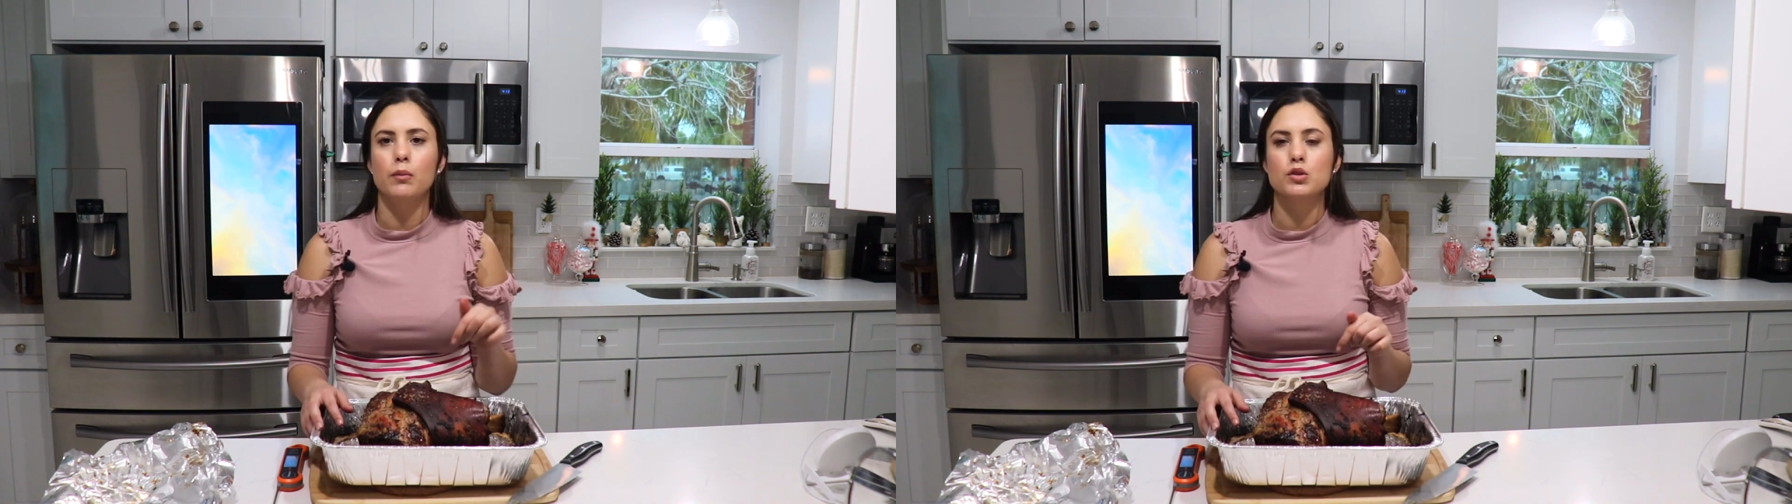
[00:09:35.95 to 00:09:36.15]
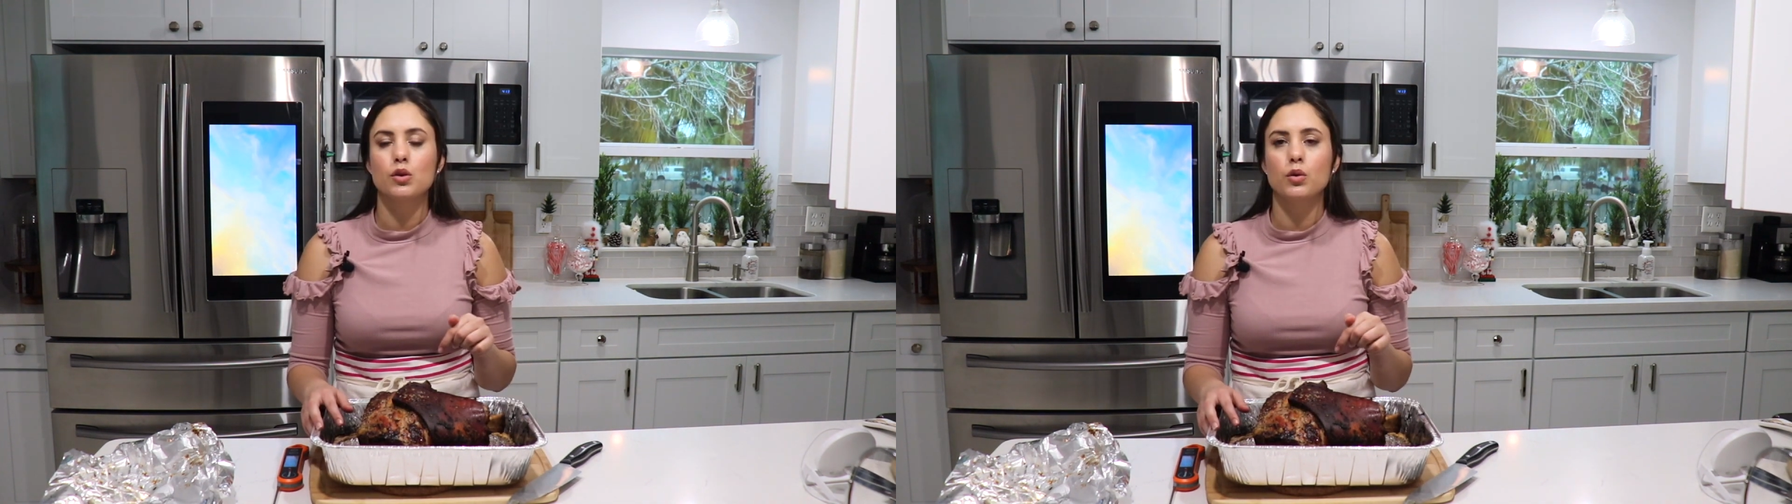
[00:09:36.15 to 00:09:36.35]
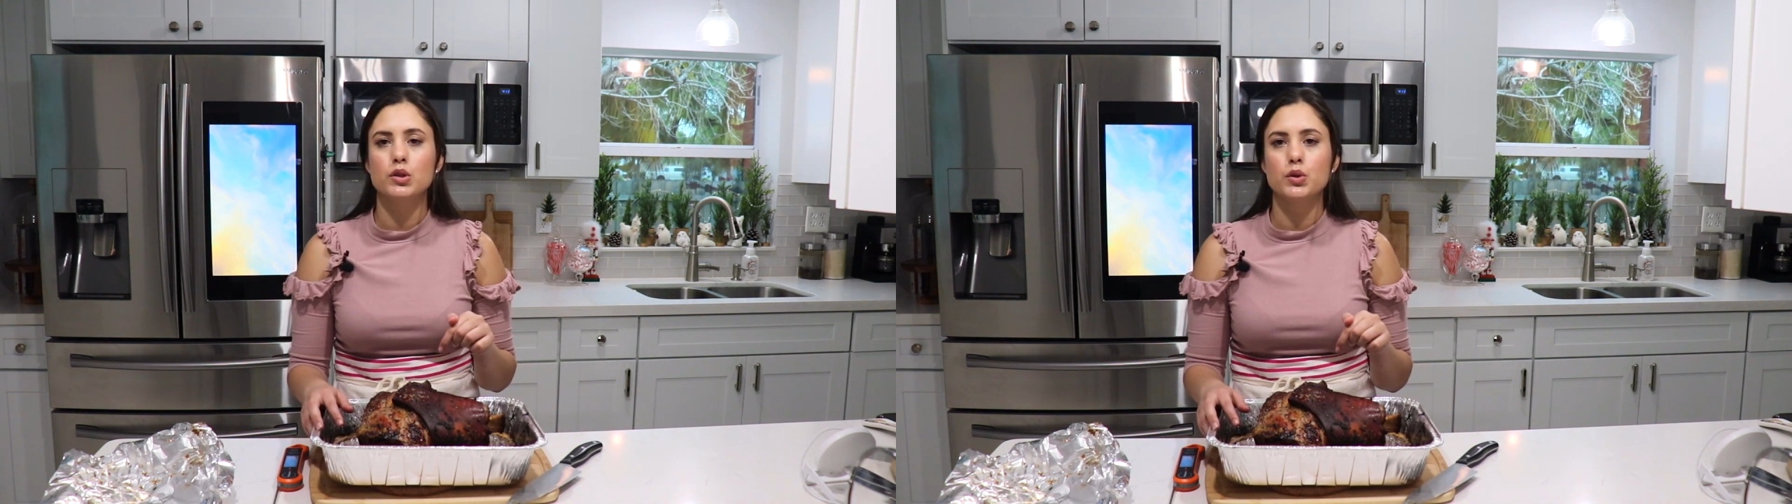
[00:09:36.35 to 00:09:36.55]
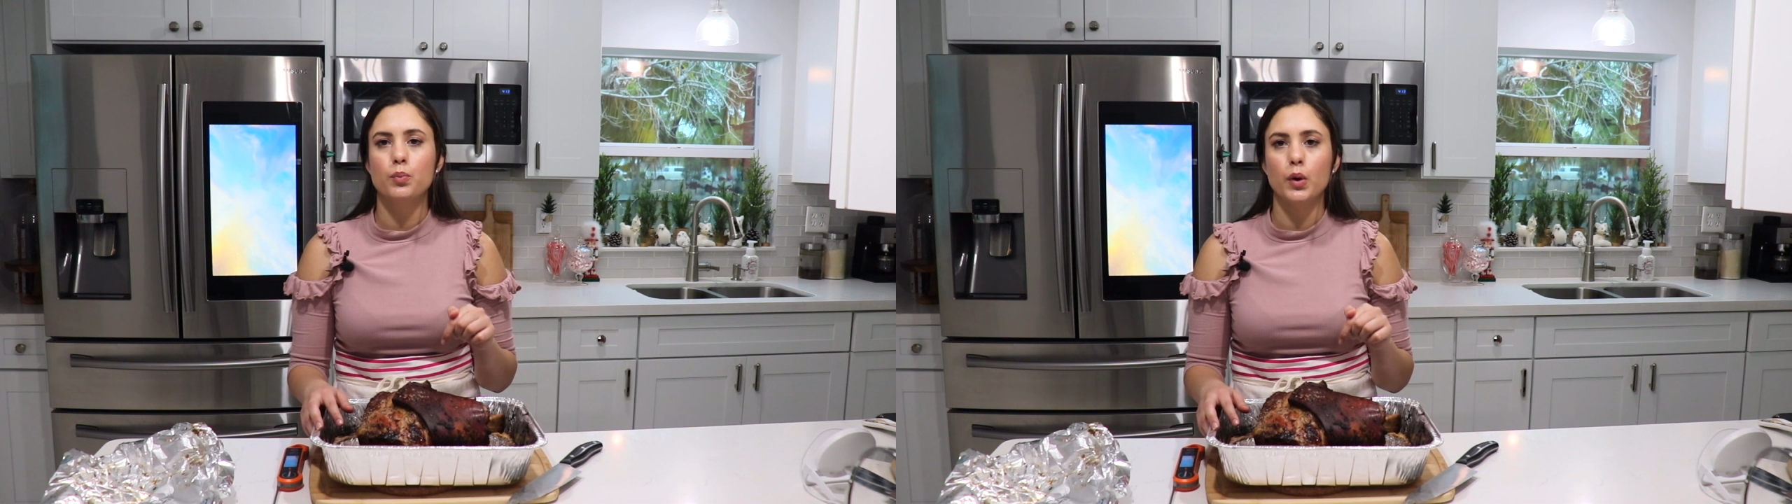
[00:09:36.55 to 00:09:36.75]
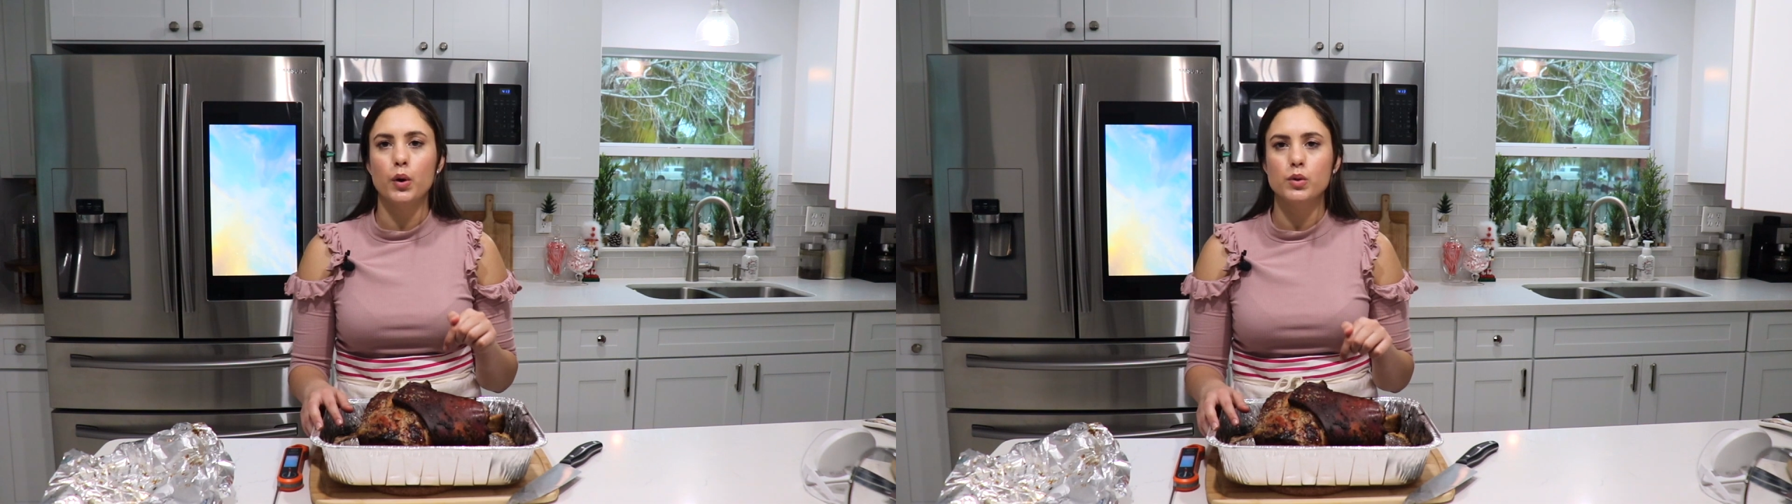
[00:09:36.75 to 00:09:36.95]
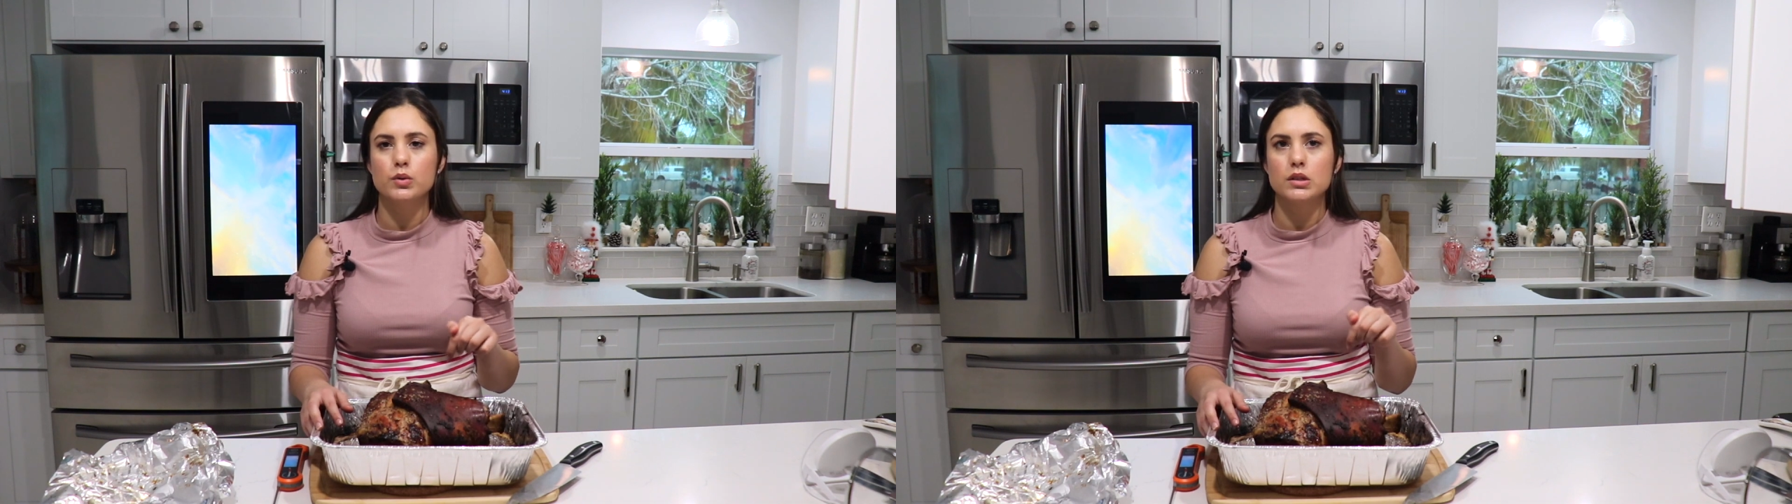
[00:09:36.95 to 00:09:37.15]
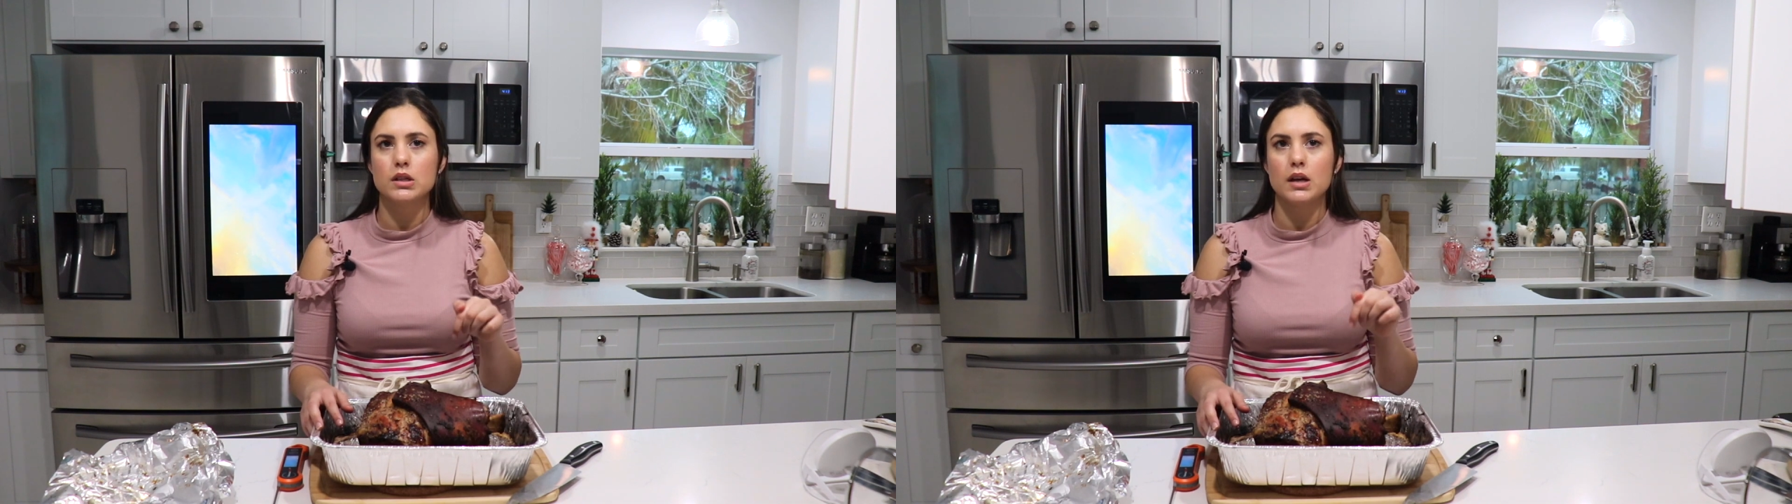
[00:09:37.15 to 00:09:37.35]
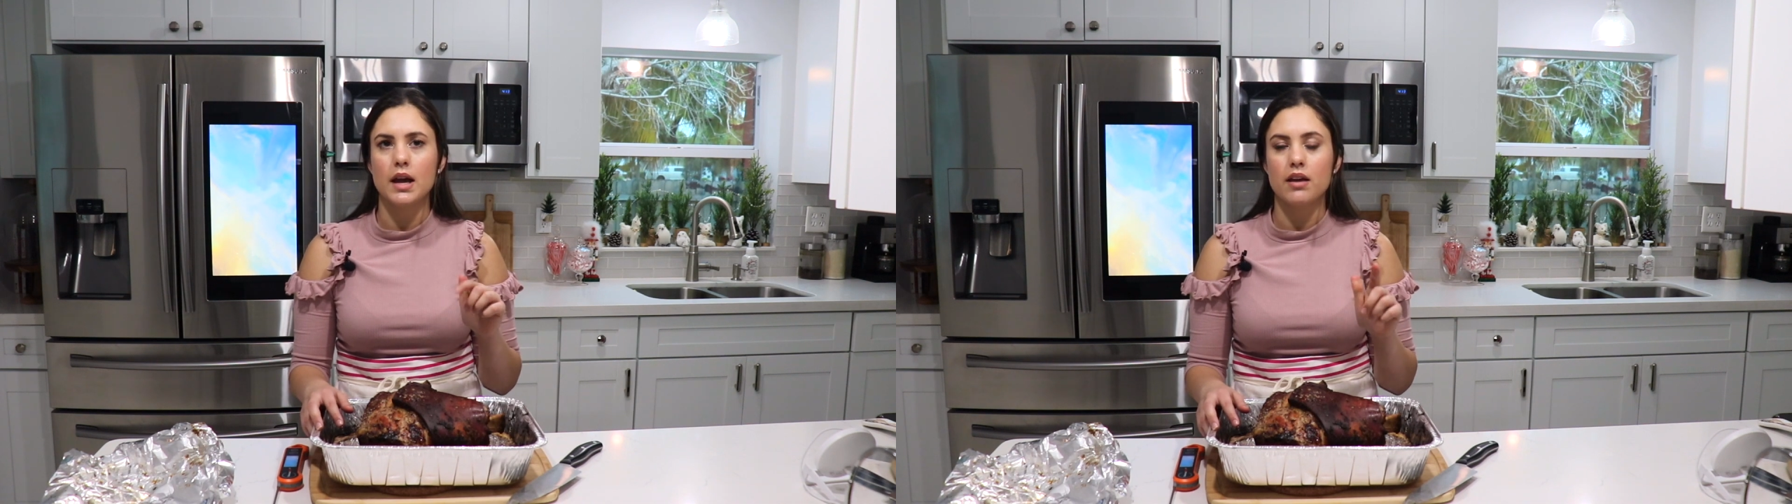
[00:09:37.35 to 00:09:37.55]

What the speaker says: I'm also going to post